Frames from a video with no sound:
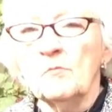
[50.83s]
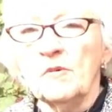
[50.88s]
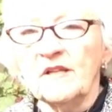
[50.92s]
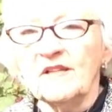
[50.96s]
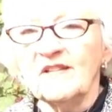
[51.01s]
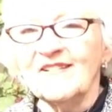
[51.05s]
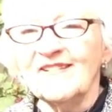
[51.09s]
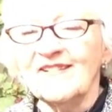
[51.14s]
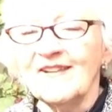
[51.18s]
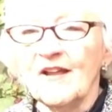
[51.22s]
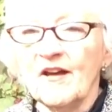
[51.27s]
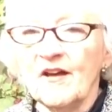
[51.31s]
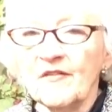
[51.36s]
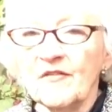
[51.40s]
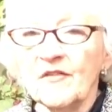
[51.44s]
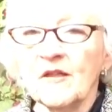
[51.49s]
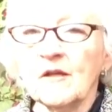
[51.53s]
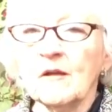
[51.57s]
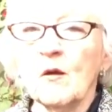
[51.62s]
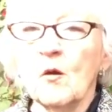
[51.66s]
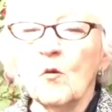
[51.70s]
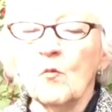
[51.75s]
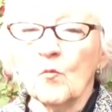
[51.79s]
but
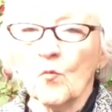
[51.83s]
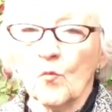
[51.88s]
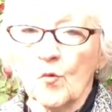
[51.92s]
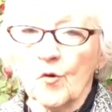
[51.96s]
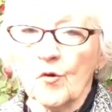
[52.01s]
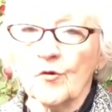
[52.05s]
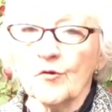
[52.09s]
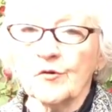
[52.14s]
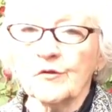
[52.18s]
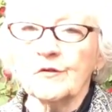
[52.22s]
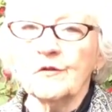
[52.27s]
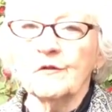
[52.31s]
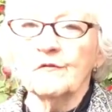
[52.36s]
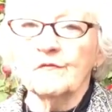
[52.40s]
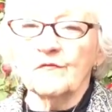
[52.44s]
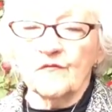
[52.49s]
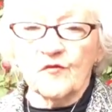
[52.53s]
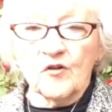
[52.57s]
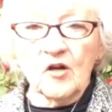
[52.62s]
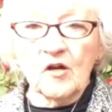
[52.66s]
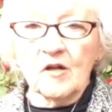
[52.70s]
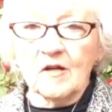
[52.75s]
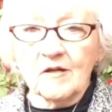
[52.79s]
nothing worked
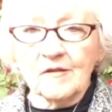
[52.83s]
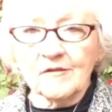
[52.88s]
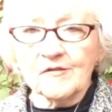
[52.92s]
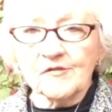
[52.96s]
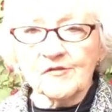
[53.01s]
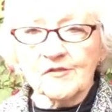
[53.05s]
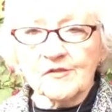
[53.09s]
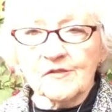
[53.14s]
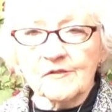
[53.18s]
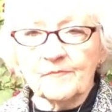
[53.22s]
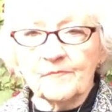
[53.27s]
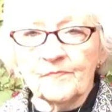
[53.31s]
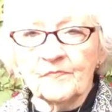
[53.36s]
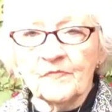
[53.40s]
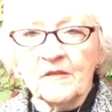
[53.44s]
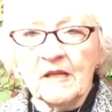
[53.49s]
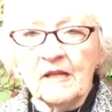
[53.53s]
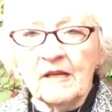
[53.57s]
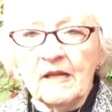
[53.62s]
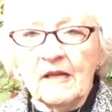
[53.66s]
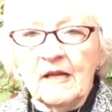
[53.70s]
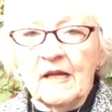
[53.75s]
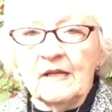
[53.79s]
for us.
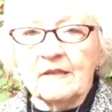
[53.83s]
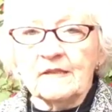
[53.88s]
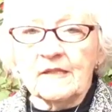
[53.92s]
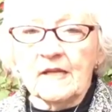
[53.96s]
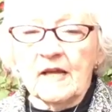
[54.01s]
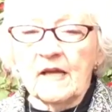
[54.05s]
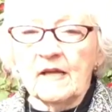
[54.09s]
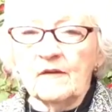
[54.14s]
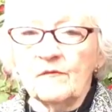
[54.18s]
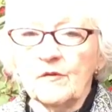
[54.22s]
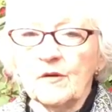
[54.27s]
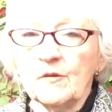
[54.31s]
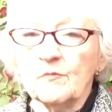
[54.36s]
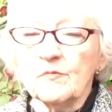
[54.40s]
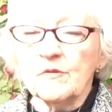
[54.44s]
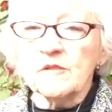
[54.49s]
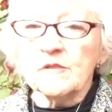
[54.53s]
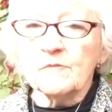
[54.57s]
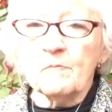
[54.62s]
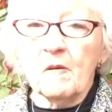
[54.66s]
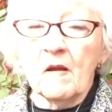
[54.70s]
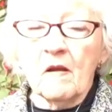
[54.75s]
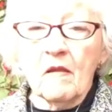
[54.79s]
David
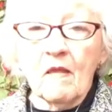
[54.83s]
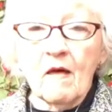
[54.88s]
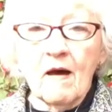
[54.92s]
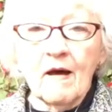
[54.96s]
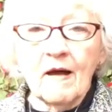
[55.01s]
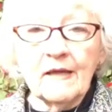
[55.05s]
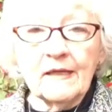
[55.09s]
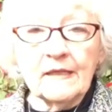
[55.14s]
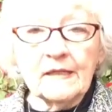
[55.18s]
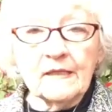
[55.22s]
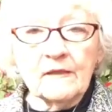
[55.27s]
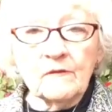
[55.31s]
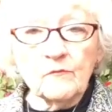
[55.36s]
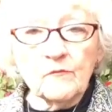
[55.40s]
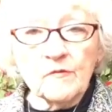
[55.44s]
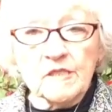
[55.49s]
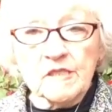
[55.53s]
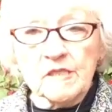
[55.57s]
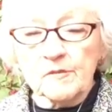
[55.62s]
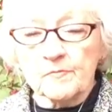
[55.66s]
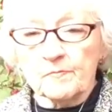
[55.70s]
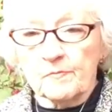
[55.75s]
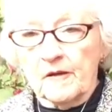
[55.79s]
was polite and
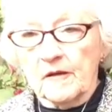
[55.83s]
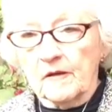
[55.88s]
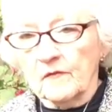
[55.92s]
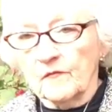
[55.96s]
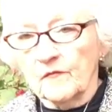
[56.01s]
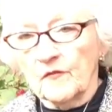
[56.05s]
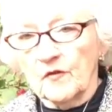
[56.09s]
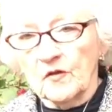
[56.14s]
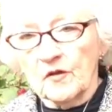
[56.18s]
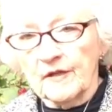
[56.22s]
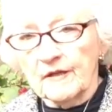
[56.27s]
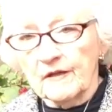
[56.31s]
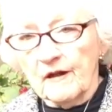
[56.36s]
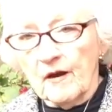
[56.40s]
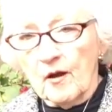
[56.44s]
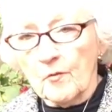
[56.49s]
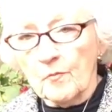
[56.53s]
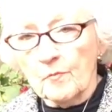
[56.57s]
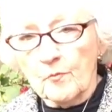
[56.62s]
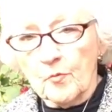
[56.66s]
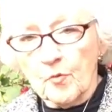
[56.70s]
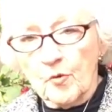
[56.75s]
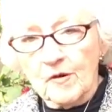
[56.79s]
respectful in
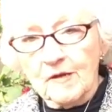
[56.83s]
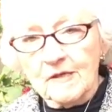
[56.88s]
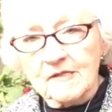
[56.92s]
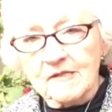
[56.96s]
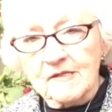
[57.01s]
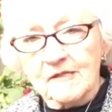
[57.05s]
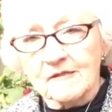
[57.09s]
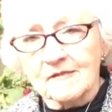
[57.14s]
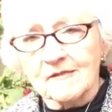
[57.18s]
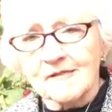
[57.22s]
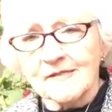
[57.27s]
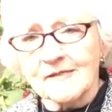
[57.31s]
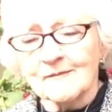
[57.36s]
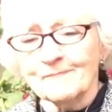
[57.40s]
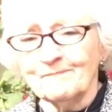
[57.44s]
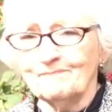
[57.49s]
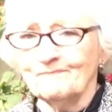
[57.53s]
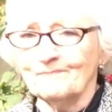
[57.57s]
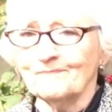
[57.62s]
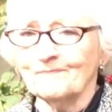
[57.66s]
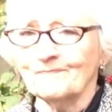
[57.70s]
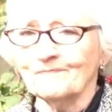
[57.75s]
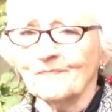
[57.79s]
our presence,
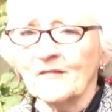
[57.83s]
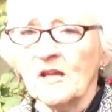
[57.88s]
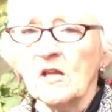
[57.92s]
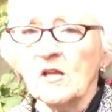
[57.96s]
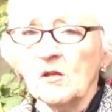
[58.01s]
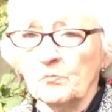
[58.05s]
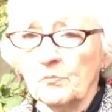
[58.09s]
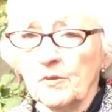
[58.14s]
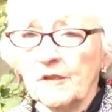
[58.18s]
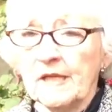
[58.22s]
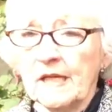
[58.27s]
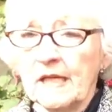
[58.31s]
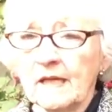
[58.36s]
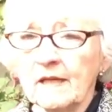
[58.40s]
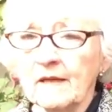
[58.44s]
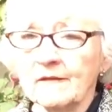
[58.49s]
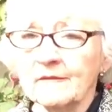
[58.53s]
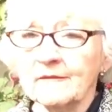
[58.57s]
but he